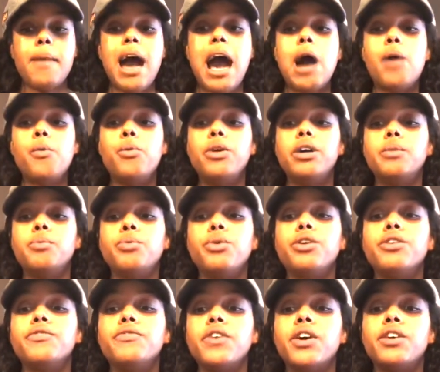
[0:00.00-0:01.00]
I would
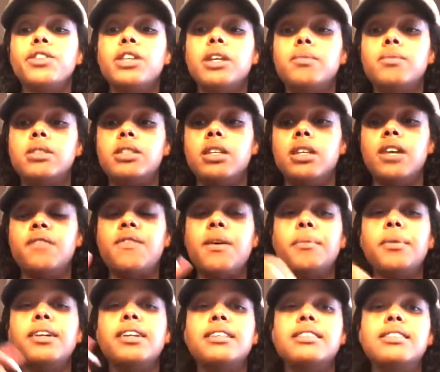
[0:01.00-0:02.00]
prefer them to, if
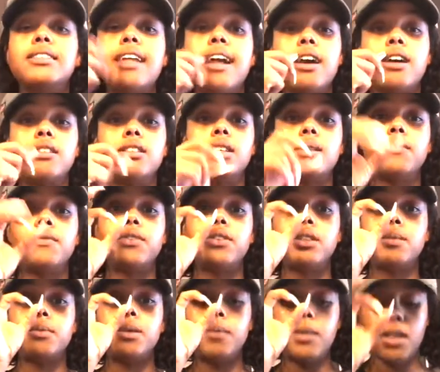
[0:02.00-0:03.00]
I'm gonna snack on them, for
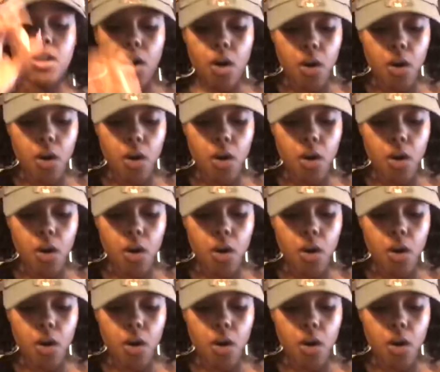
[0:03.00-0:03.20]
them to be the